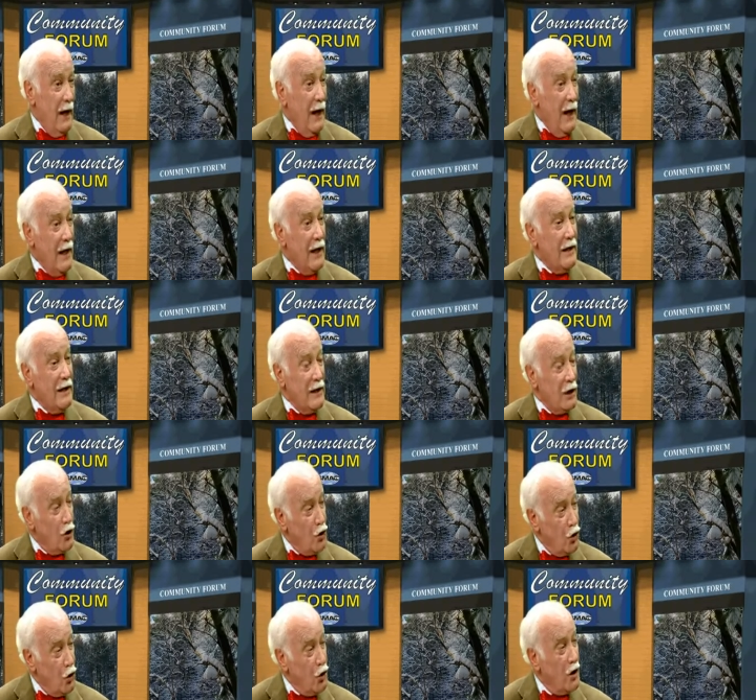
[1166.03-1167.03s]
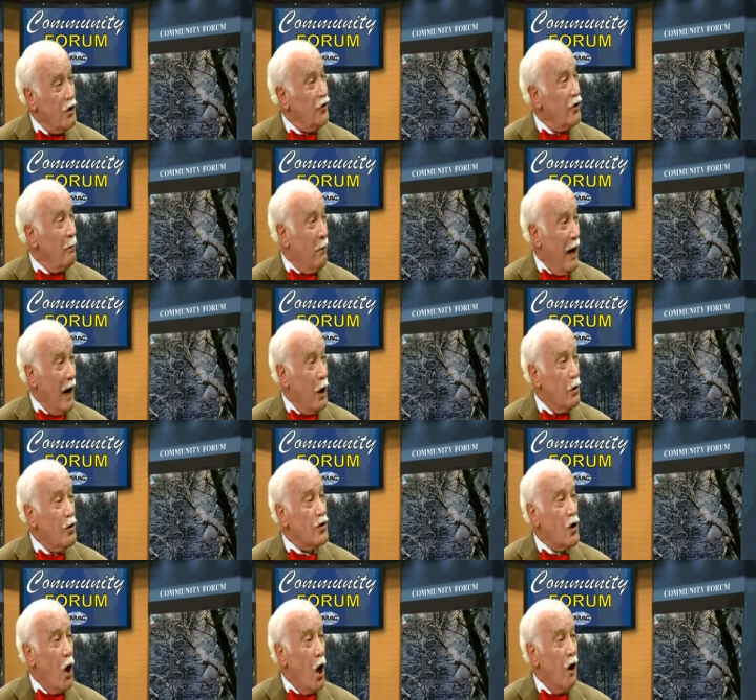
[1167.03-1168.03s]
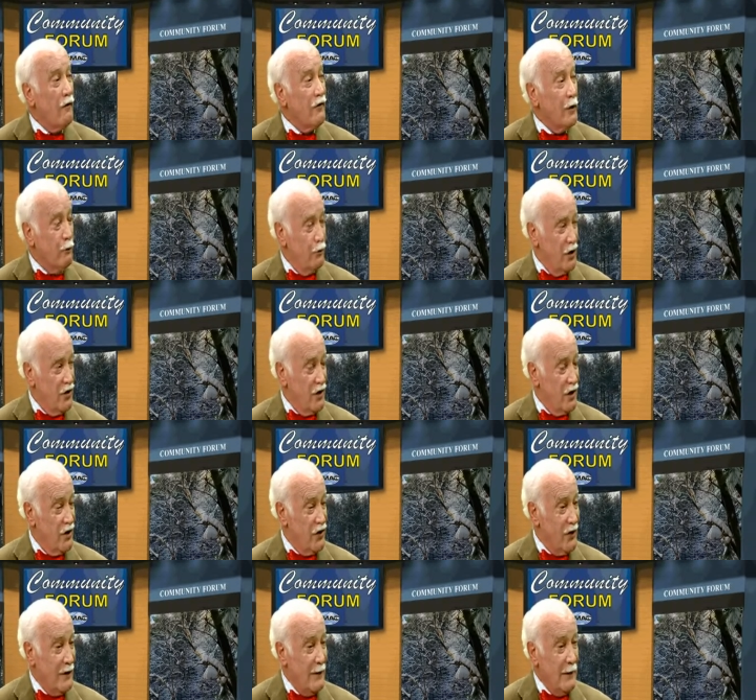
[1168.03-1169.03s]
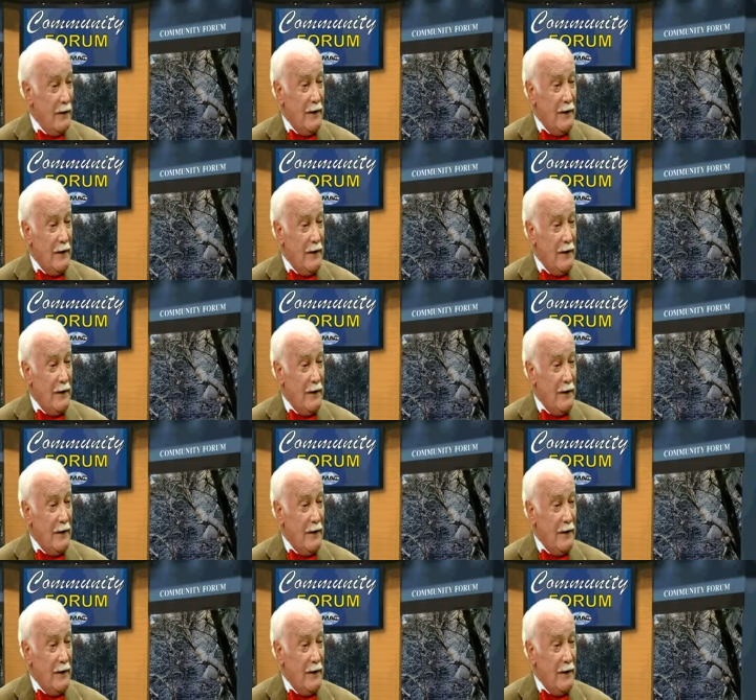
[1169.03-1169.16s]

And he exerted the powers of the presidency